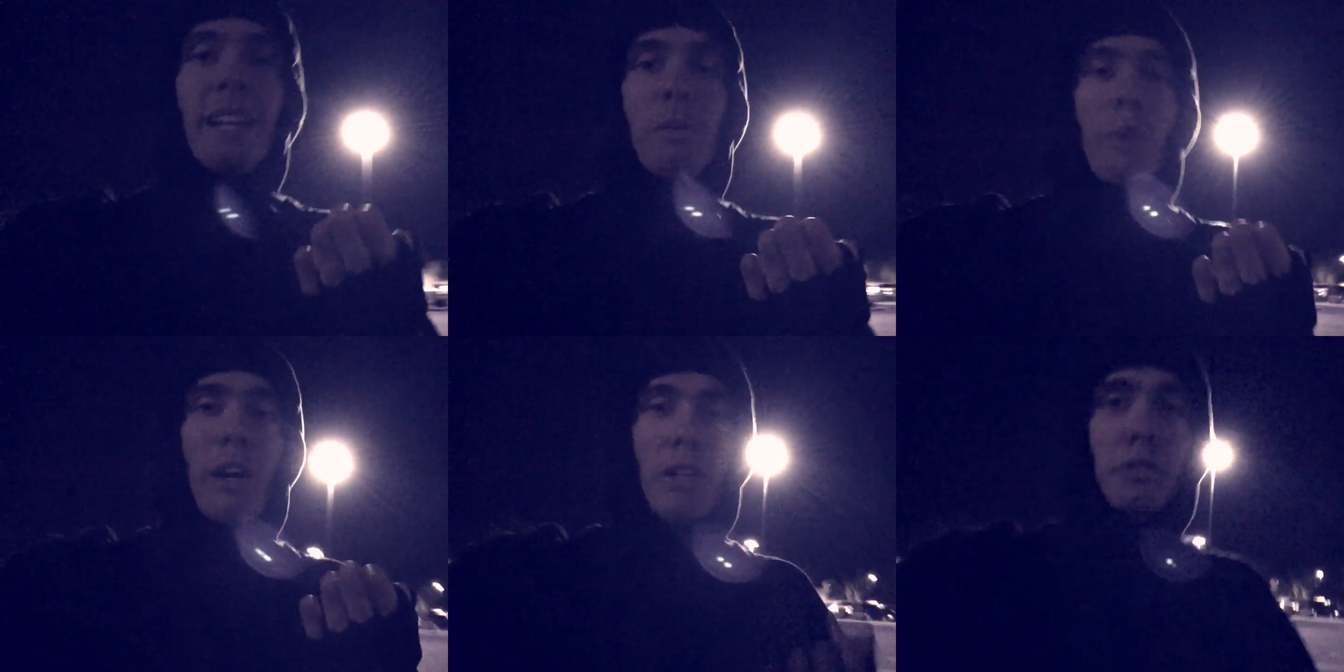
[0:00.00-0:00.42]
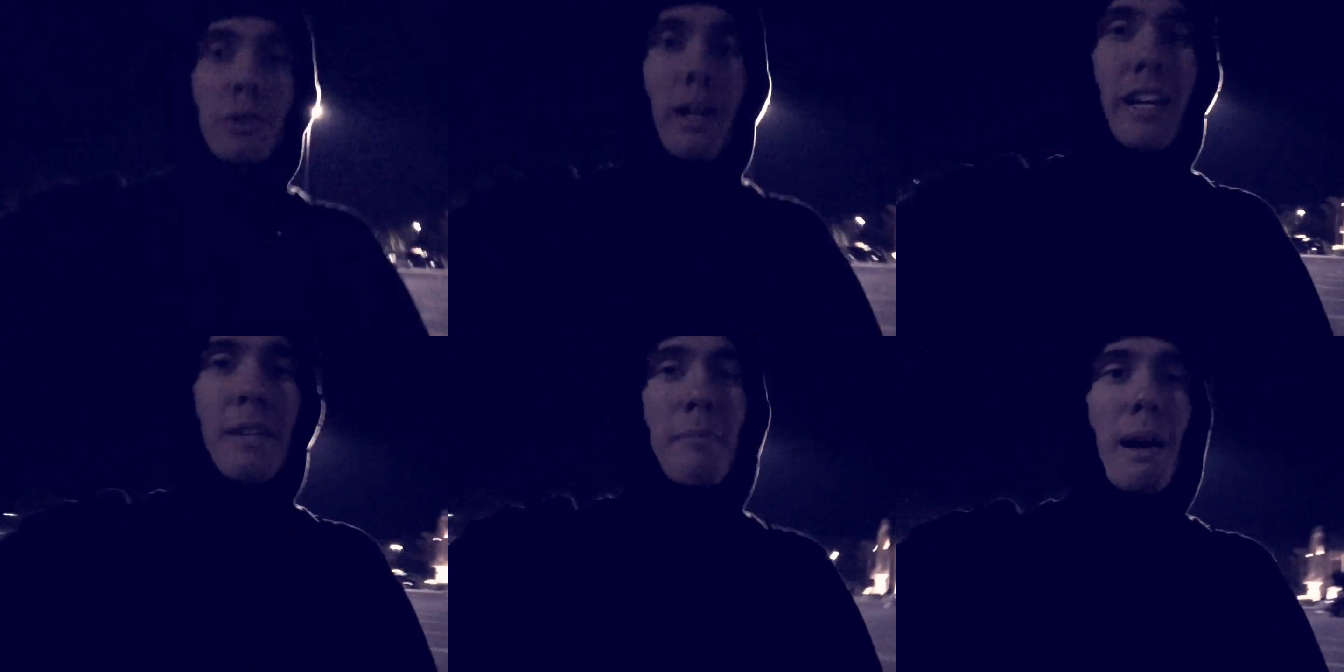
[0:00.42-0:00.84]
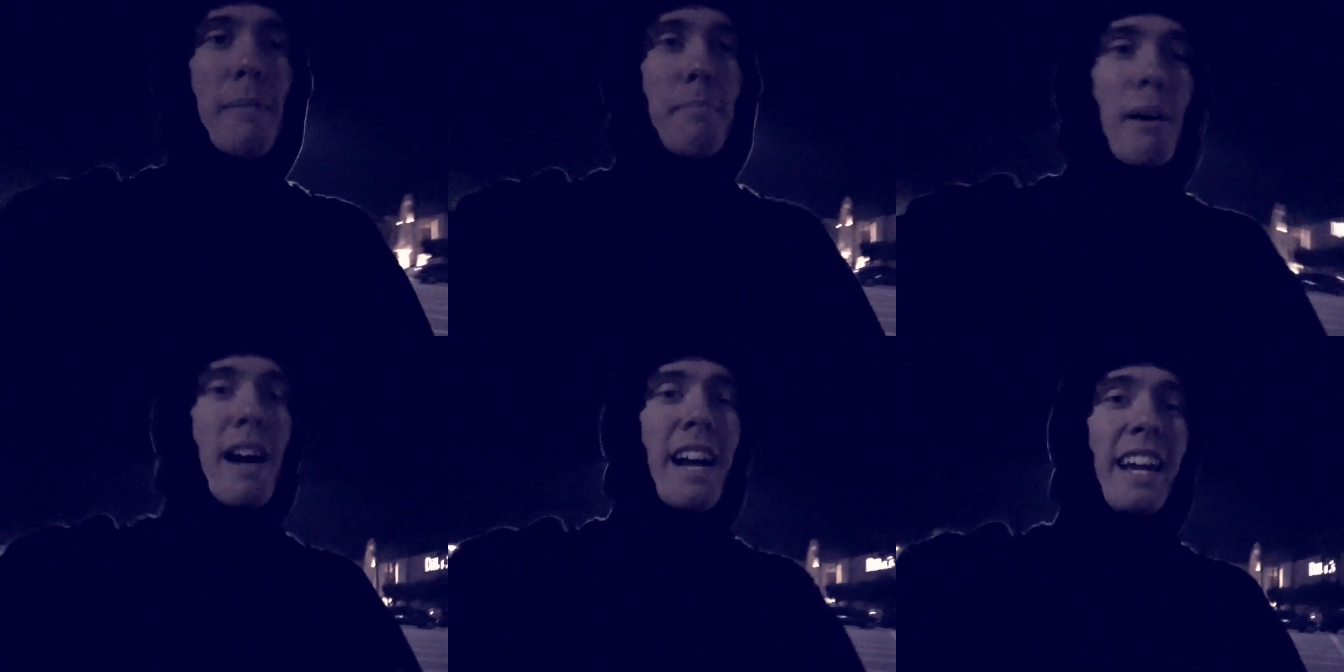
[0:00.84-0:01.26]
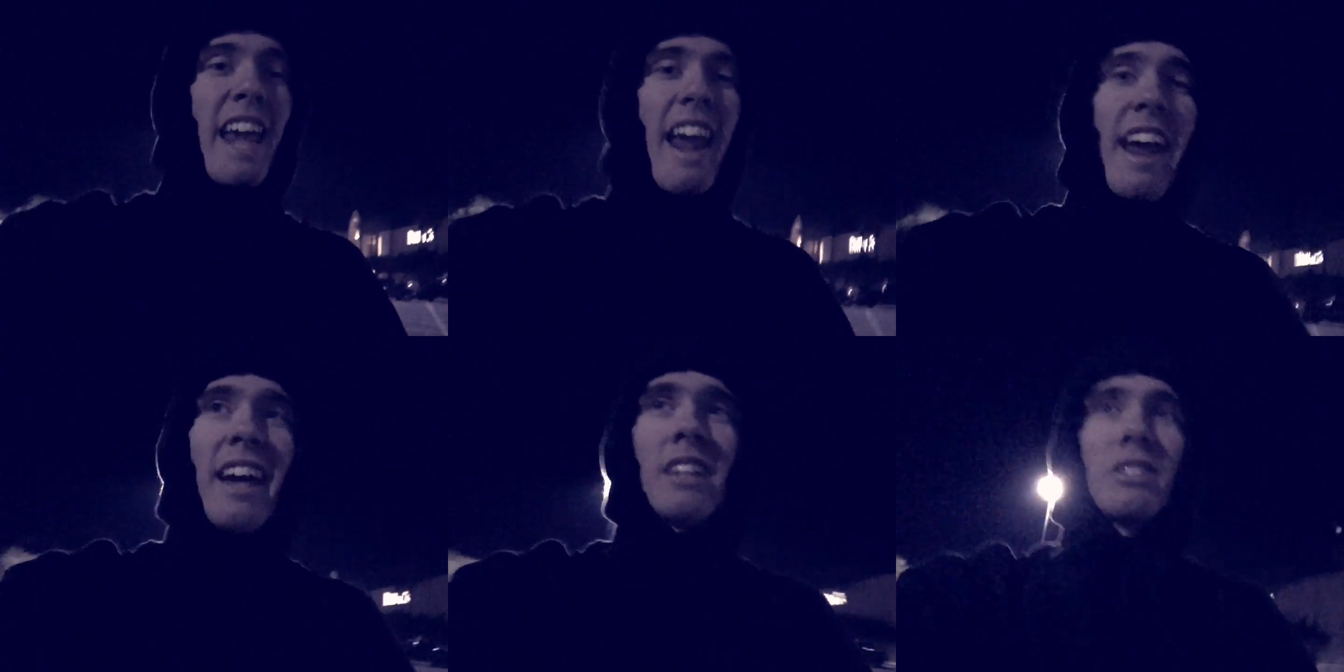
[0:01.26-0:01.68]
it while I was riding my bike
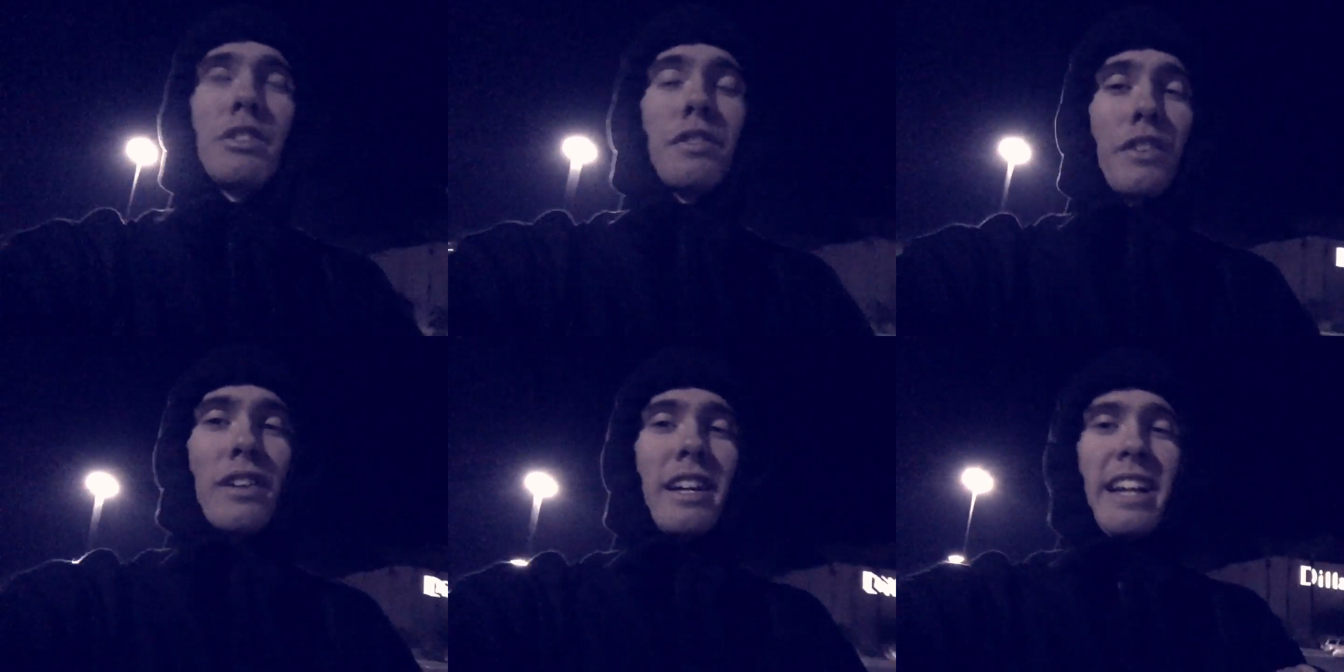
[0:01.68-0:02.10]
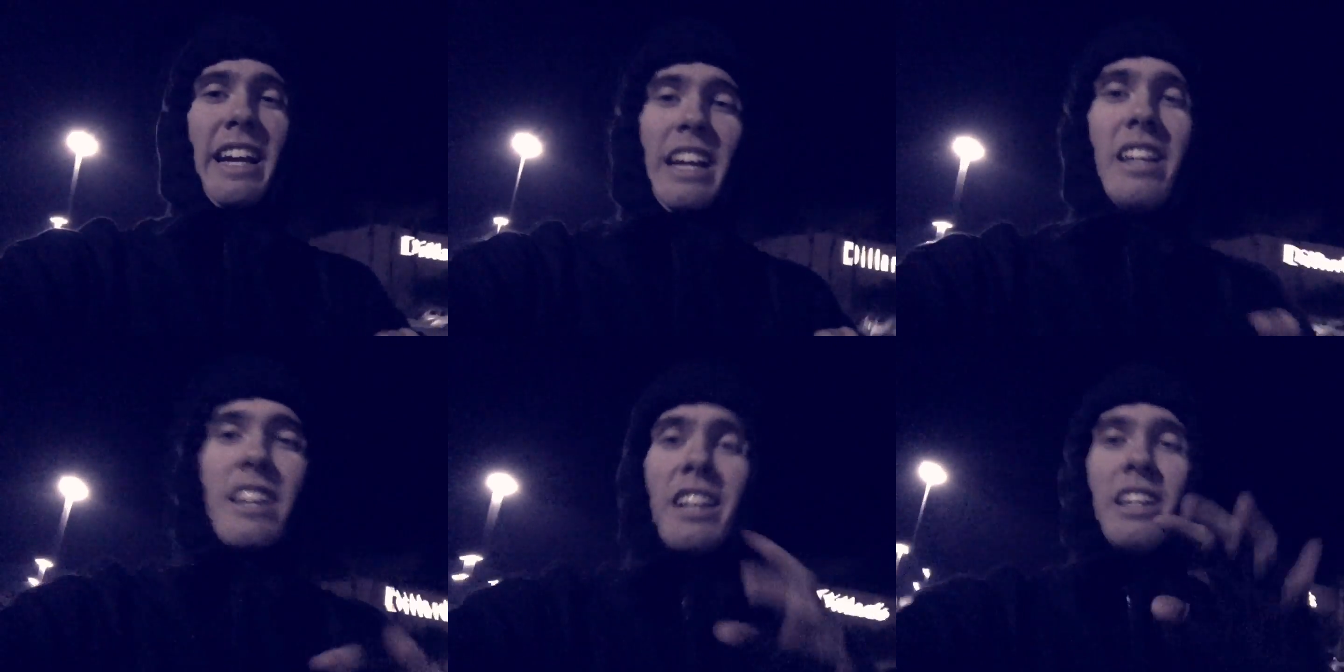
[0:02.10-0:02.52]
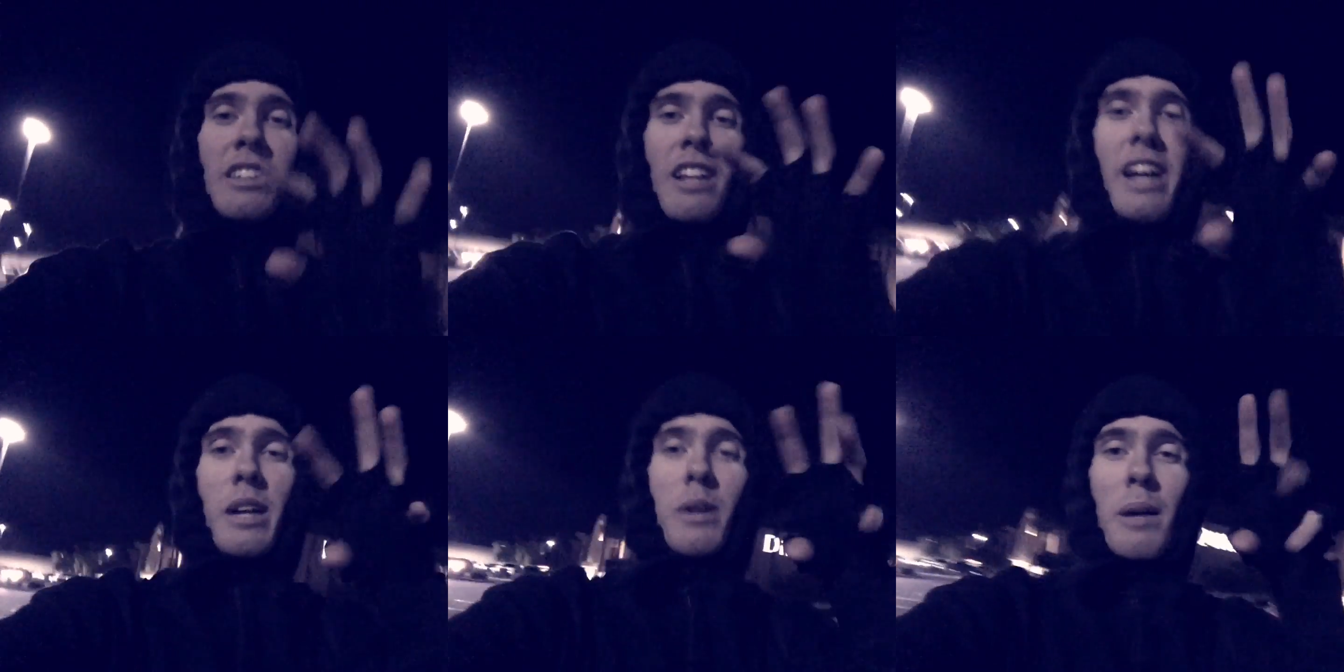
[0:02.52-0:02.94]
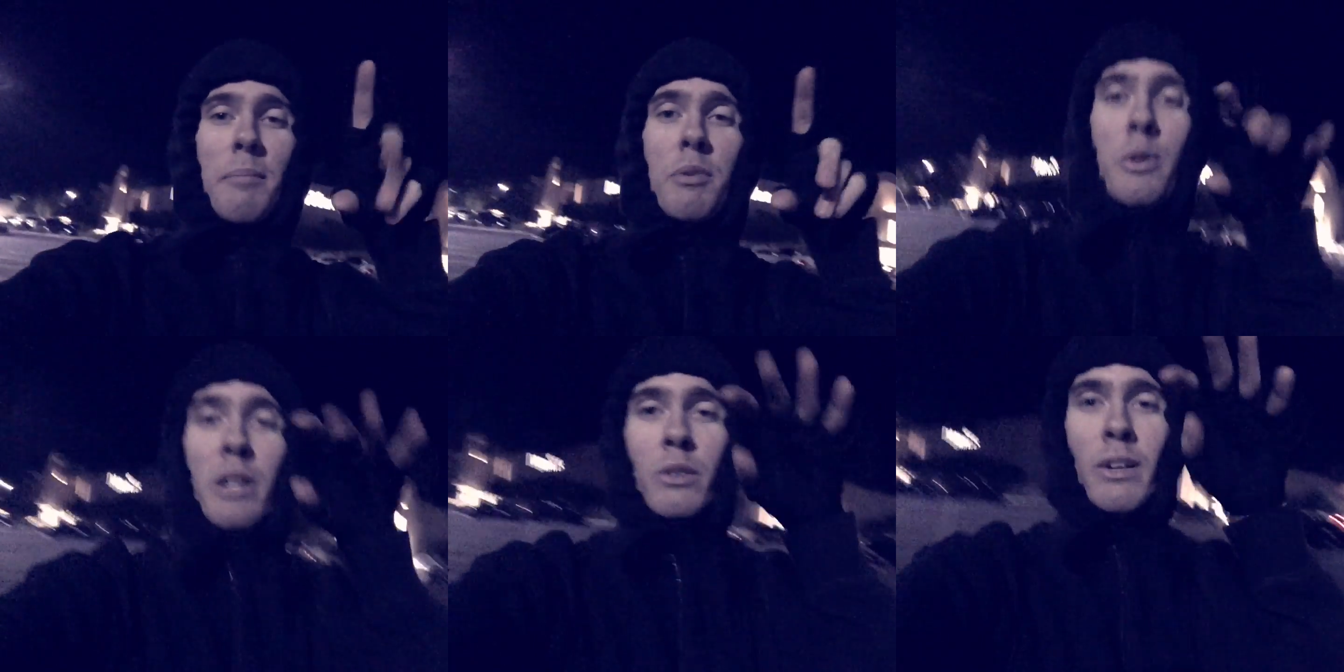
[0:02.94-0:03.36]
hands-free, like I'm
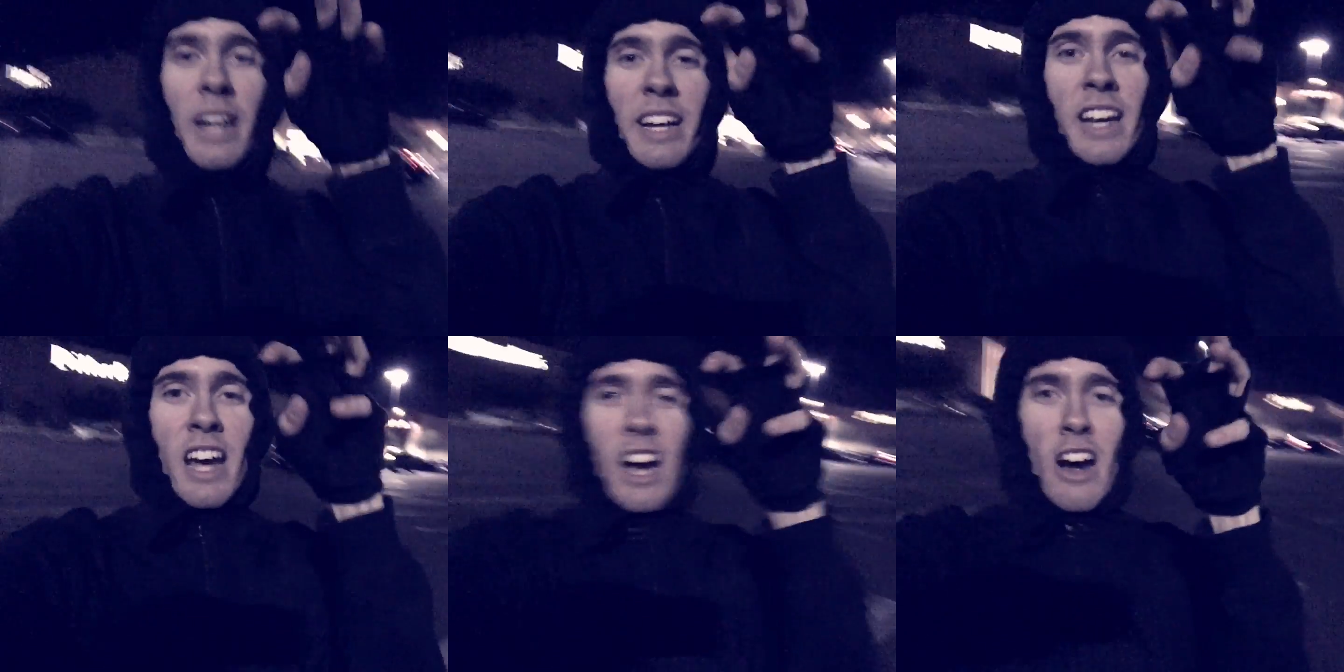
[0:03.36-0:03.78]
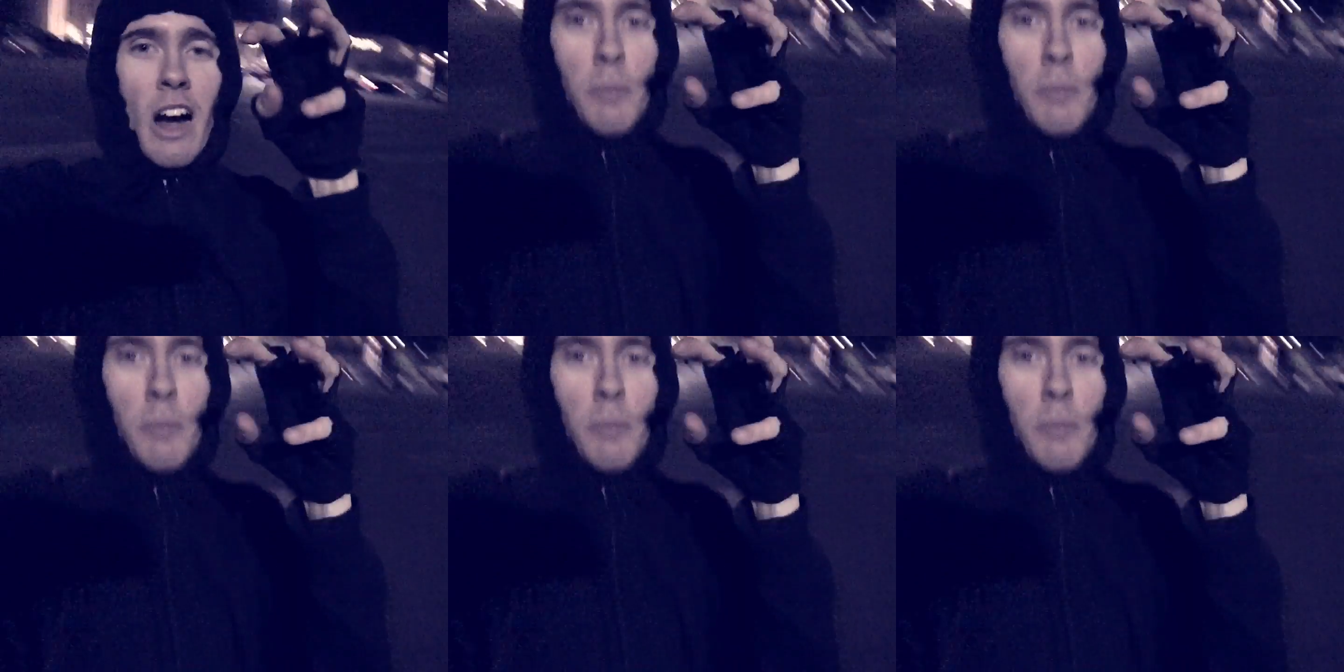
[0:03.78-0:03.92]
doing right now.